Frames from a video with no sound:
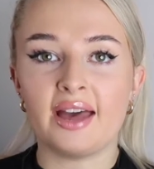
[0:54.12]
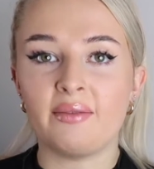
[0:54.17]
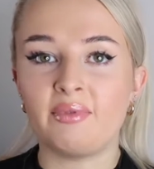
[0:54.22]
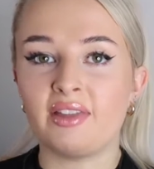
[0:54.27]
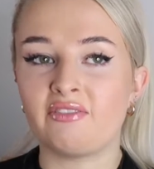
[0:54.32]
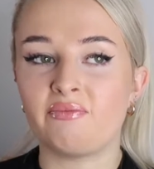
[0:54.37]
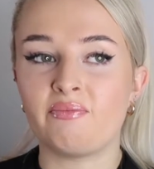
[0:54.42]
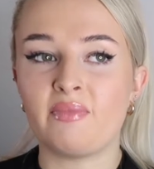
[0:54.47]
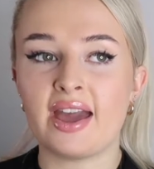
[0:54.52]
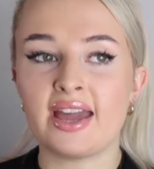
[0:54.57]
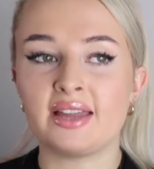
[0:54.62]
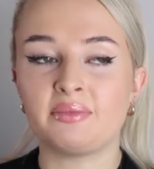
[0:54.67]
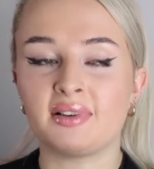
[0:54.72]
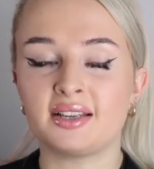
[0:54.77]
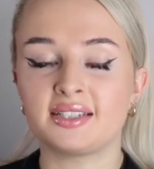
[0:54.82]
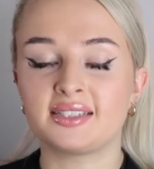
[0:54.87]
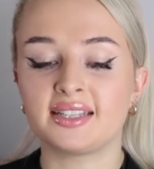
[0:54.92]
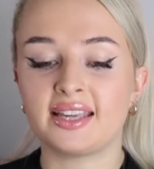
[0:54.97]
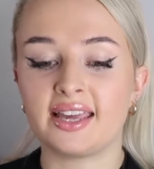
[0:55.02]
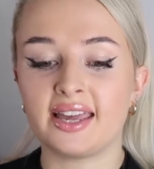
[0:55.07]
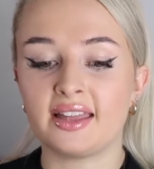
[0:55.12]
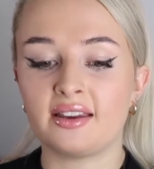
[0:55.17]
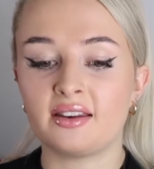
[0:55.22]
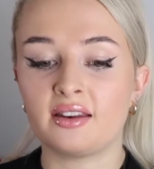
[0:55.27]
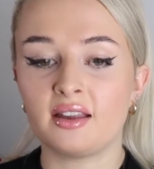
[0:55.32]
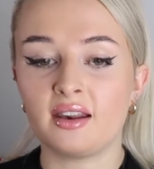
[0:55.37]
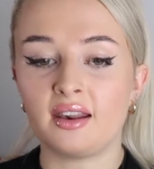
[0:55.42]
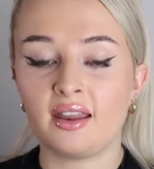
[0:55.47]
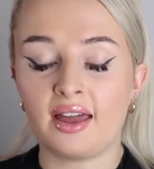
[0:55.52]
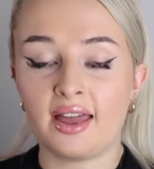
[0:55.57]
they've made my
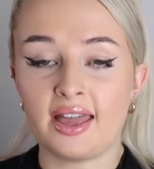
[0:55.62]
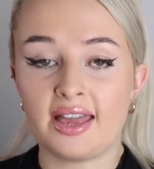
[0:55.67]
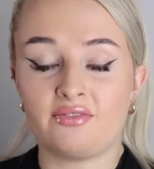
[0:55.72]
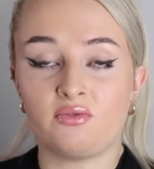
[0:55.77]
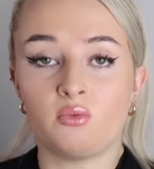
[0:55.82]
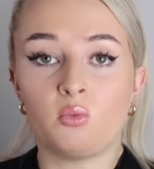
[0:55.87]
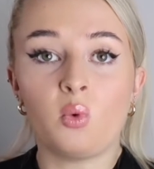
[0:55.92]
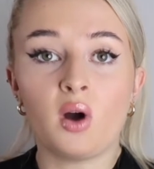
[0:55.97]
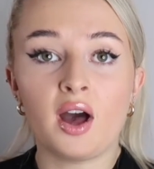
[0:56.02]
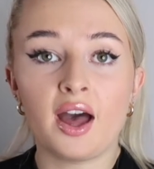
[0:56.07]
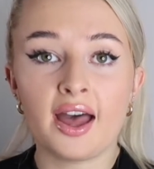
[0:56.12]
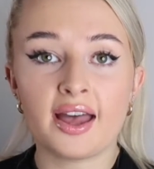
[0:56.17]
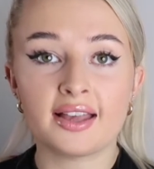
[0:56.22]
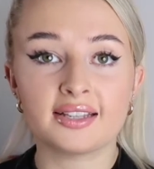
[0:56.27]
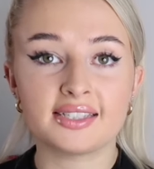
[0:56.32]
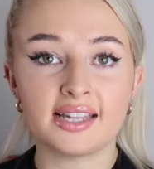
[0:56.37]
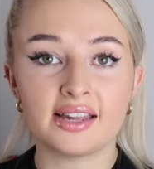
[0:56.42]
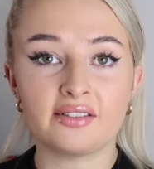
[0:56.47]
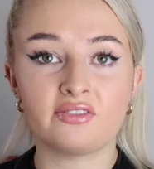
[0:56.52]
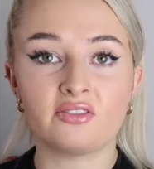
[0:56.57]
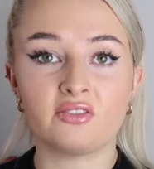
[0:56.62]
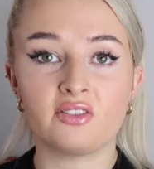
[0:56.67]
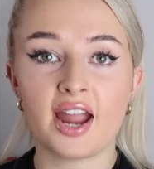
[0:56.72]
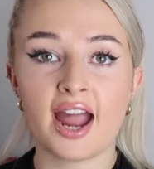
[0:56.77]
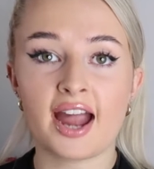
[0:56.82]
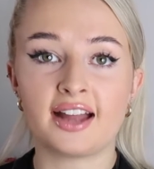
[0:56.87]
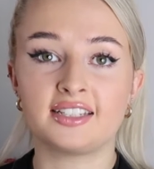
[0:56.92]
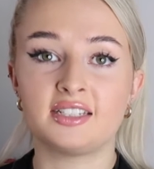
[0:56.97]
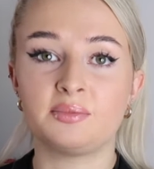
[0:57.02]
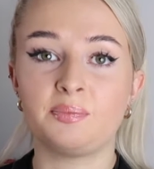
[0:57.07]
skin like even worse. They've
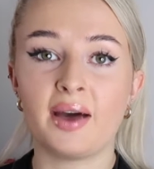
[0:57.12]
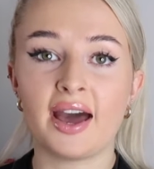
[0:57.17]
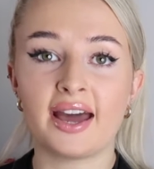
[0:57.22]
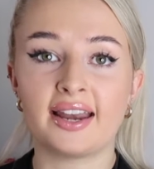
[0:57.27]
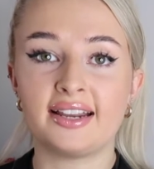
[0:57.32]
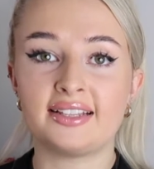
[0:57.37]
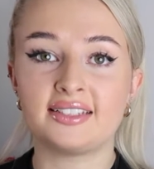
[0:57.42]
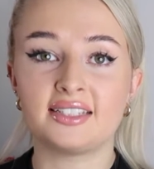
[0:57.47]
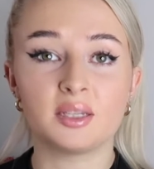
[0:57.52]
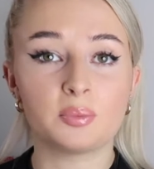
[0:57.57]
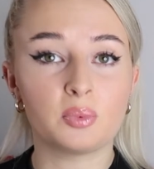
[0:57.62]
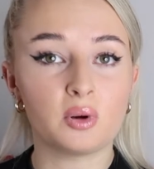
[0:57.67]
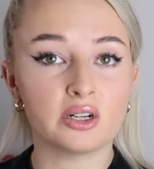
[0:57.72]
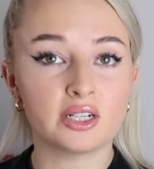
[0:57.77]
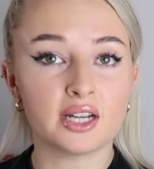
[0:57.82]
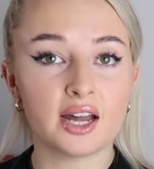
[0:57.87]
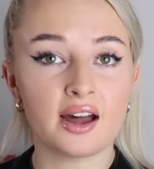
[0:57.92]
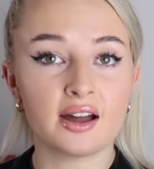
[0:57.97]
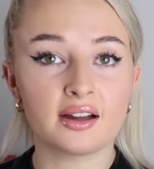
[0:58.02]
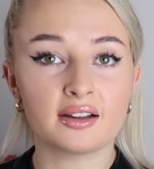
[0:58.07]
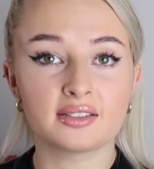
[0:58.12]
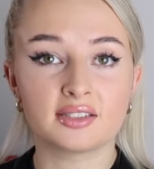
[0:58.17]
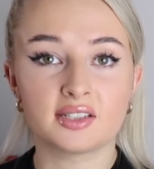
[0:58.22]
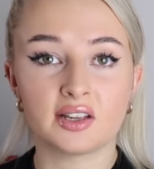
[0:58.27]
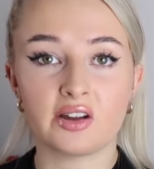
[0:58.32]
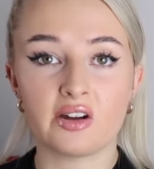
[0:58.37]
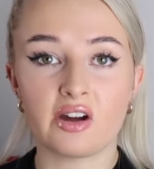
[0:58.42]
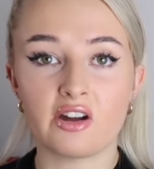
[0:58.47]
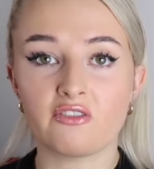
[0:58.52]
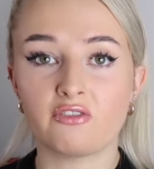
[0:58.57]
reacted badly to the product,
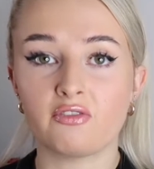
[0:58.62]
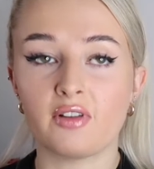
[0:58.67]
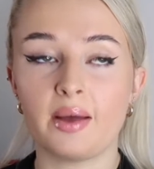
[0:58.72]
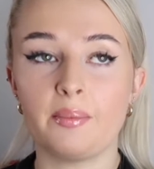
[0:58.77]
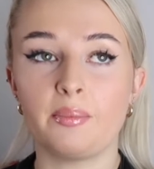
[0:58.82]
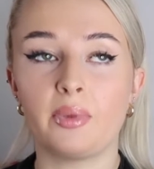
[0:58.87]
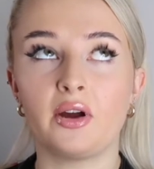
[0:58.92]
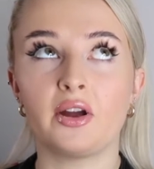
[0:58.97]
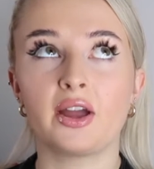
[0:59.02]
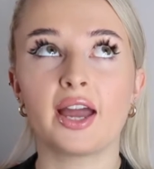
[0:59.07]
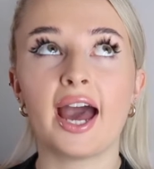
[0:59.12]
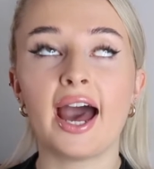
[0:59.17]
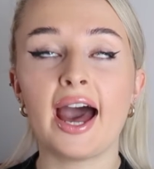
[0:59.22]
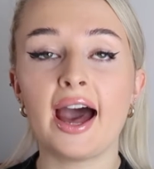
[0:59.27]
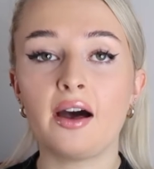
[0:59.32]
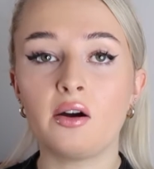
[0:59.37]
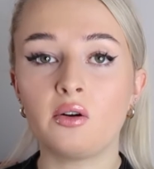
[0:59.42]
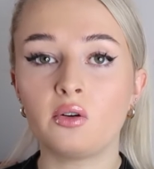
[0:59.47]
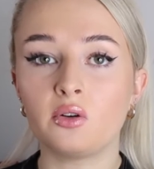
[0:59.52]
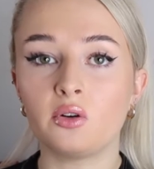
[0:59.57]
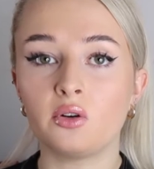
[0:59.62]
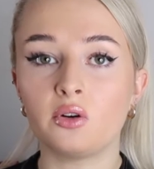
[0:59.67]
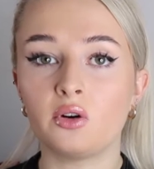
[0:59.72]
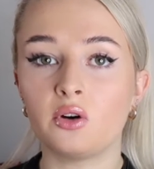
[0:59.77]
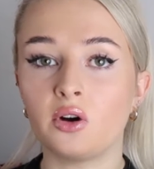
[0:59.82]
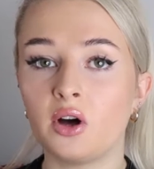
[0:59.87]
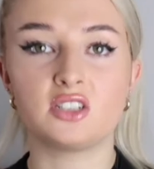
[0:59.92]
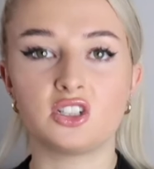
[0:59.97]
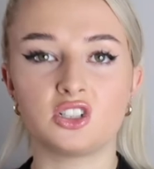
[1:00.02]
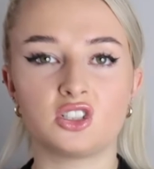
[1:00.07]
so I've like broke out
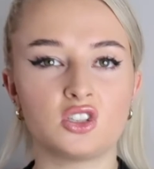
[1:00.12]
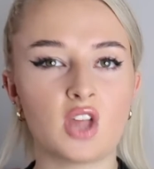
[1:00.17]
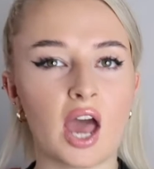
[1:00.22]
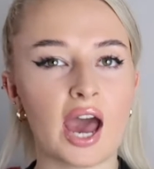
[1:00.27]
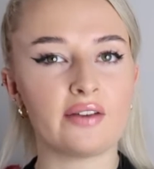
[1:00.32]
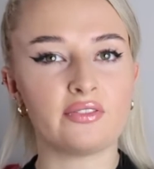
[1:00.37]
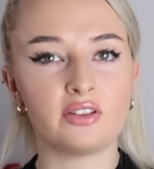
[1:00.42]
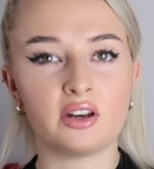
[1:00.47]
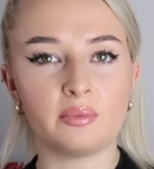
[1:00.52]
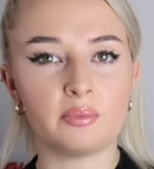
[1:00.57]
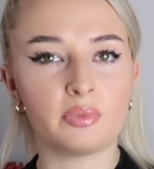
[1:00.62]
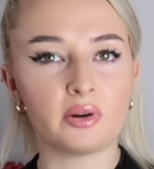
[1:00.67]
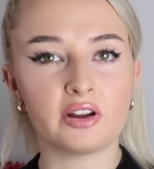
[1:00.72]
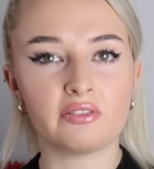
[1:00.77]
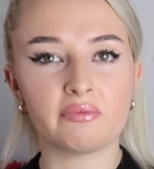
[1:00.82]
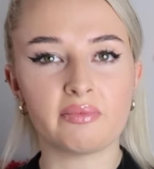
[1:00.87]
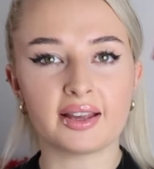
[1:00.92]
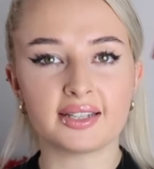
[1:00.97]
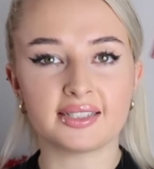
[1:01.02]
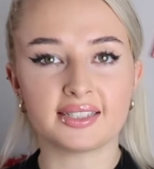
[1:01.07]
or just haven't improved my